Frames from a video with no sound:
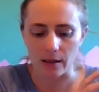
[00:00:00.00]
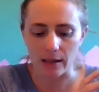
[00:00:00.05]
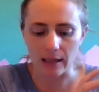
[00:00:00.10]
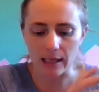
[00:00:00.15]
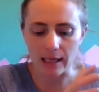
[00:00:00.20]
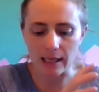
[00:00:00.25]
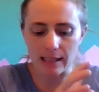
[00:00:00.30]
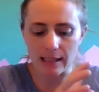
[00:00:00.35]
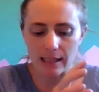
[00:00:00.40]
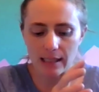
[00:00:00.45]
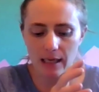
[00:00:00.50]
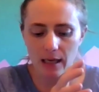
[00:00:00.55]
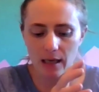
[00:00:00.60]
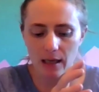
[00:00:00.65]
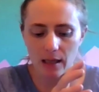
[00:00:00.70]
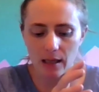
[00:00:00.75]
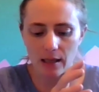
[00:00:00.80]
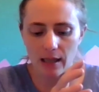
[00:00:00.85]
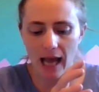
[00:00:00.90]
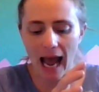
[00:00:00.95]
this
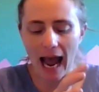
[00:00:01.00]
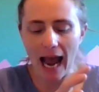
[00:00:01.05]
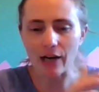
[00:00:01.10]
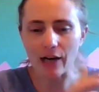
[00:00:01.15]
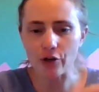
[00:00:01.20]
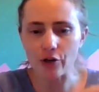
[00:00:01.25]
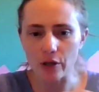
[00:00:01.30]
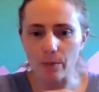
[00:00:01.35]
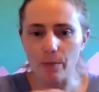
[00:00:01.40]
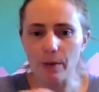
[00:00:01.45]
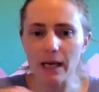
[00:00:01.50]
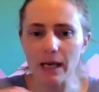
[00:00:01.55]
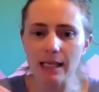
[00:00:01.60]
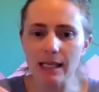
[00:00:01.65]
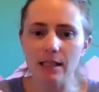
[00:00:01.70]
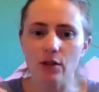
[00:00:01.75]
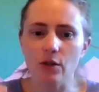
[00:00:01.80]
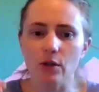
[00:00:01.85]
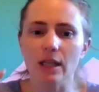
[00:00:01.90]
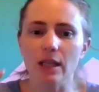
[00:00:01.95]
the action
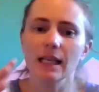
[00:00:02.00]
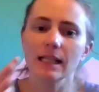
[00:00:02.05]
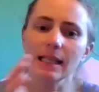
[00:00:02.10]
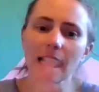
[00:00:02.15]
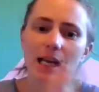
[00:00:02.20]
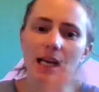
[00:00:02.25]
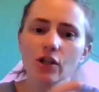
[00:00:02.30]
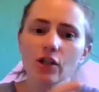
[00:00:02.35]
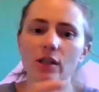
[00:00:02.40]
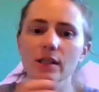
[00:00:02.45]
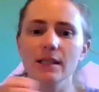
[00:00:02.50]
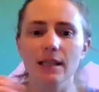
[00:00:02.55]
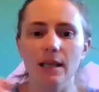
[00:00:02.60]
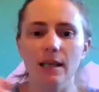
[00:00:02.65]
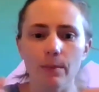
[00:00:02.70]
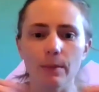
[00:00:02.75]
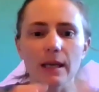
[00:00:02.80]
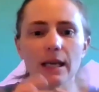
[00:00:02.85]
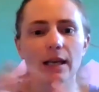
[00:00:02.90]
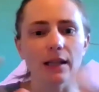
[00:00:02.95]
piece, so the intentions
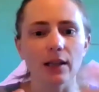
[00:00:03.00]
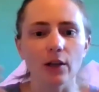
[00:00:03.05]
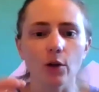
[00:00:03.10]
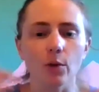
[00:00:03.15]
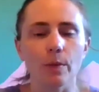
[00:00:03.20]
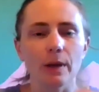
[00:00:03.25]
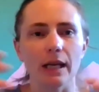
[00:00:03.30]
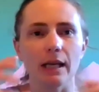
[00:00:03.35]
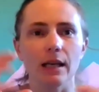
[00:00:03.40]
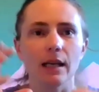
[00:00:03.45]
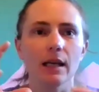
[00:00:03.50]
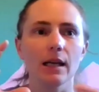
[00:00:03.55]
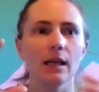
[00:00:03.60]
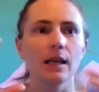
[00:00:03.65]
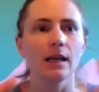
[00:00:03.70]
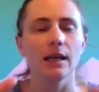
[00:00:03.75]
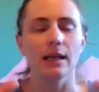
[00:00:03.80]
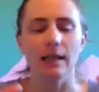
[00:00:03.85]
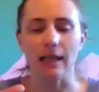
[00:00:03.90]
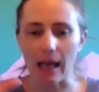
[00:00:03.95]
can be a little bit
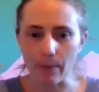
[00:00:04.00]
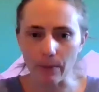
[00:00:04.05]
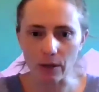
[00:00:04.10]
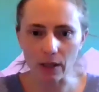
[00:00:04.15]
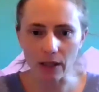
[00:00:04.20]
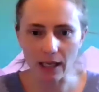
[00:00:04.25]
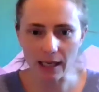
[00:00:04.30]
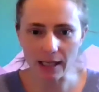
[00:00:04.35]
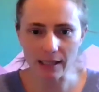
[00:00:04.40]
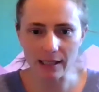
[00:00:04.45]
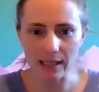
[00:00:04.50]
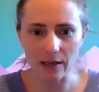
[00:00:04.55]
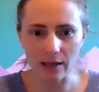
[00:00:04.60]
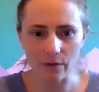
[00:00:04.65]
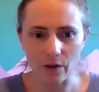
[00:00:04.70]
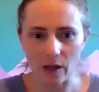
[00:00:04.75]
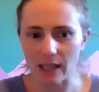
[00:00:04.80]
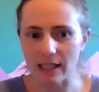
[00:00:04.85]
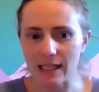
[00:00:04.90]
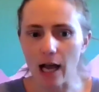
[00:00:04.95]
nebulous.
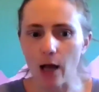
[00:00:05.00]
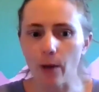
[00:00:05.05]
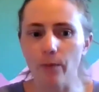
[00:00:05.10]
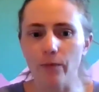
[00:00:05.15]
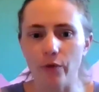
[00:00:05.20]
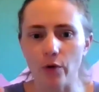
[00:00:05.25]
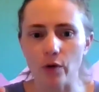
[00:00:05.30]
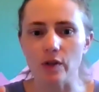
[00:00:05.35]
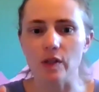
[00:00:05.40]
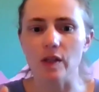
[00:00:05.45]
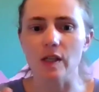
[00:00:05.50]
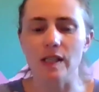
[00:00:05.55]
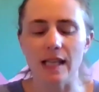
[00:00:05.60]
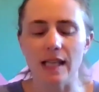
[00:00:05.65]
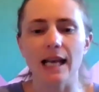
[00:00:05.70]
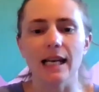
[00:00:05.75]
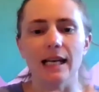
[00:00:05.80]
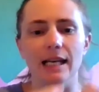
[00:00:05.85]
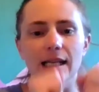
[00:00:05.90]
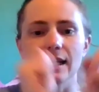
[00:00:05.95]
If that's helpful, to
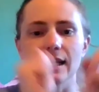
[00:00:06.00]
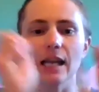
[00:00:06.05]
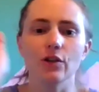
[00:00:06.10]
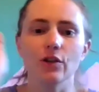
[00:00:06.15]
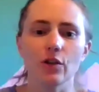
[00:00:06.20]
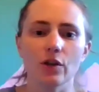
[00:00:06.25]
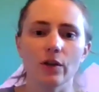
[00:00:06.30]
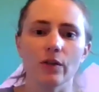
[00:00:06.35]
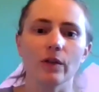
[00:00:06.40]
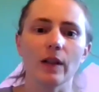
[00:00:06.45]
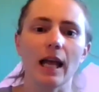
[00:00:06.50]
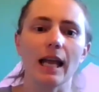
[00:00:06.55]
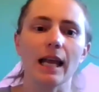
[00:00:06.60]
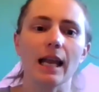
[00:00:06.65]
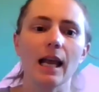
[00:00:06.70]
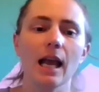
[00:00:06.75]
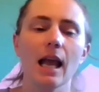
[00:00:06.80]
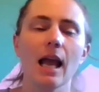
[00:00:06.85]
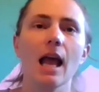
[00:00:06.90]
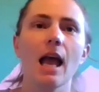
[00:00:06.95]
set an intention of
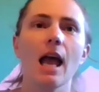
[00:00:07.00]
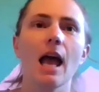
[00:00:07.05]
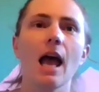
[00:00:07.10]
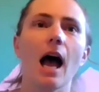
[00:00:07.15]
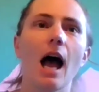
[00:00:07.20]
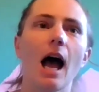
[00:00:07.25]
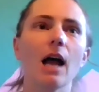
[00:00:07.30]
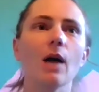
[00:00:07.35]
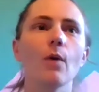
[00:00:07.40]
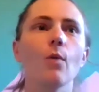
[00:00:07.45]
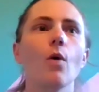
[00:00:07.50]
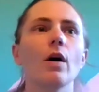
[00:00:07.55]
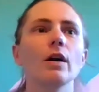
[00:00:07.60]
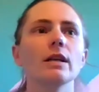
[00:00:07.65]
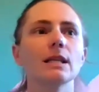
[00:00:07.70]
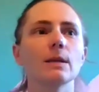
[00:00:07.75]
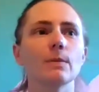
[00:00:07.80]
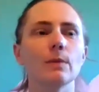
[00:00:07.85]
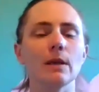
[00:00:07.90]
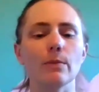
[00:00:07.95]
like, I
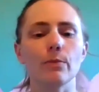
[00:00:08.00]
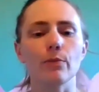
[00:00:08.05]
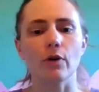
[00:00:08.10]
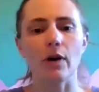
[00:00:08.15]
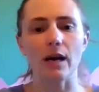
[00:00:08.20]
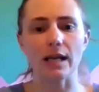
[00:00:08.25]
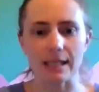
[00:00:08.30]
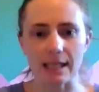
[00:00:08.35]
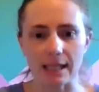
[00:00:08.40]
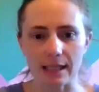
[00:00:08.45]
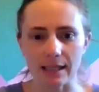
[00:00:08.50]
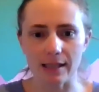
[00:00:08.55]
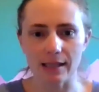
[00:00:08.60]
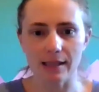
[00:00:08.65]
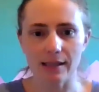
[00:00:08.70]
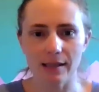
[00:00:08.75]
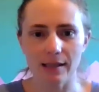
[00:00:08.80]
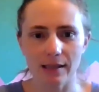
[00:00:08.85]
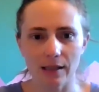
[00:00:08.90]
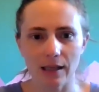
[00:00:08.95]
want to be
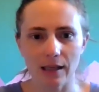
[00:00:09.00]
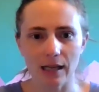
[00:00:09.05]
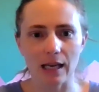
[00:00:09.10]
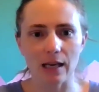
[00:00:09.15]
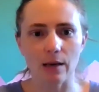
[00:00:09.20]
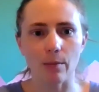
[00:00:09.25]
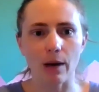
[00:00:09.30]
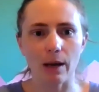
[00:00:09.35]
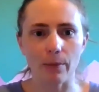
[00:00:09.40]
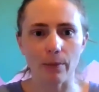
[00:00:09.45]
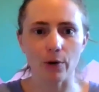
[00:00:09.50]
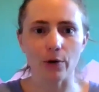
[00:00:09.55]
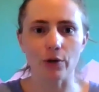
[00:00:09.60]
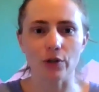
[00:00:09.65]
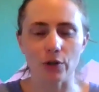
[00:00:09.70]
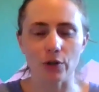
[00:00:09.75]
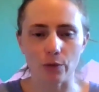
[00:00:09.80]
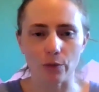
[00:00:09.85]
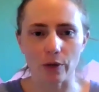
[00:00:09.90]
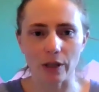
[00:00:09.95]
present in my
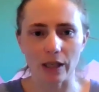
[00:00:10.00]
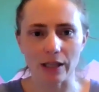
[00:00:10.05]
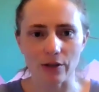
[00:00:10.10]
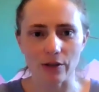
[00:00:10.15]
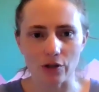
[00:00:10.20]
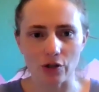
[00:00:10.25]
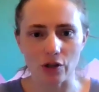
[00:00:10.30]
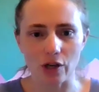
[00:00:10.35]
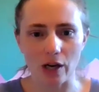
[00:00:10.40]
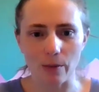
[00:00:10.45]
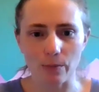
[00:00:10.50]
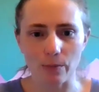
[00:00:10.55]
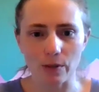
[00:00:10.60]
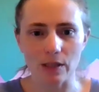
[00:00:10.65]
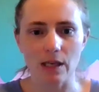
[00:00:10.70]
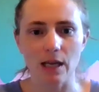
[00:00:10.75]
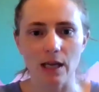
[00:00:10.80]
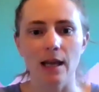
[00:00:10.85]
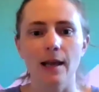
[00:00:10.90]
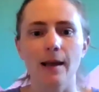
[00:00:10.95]
personal
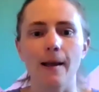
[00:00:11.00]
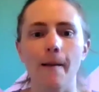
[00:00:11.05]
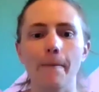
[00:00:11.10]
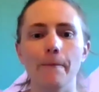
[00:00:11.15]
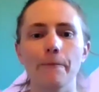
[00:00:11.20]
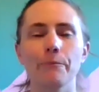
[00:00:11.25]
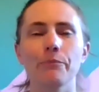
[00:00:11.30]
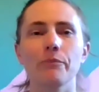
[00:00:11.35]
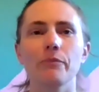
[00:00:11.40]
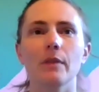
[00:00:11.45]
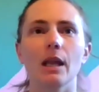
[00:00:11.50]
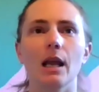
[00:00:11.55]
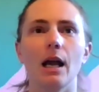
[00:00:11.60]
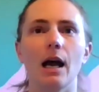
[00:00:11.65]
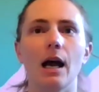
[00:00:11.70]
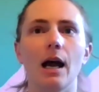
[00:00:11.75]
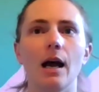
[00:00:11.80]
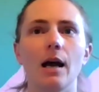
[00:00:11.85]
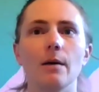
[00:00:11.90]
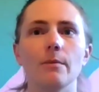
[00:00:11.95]
relationships.
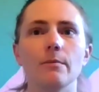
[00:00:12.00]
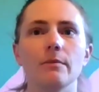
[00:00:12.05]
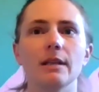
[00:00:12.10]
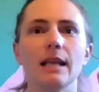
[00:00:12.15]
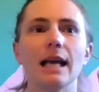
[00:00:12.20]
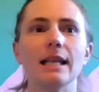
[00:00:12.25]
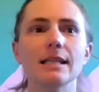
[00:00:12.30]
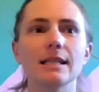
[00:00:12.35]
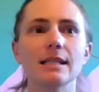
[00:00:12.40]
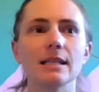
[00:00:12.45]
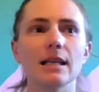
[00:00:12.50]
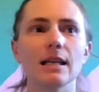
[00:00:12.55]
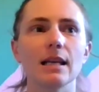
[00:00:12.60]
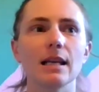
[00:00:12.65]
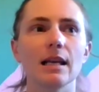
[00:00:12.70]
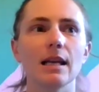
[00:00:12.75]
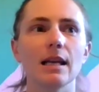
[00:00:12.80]
That's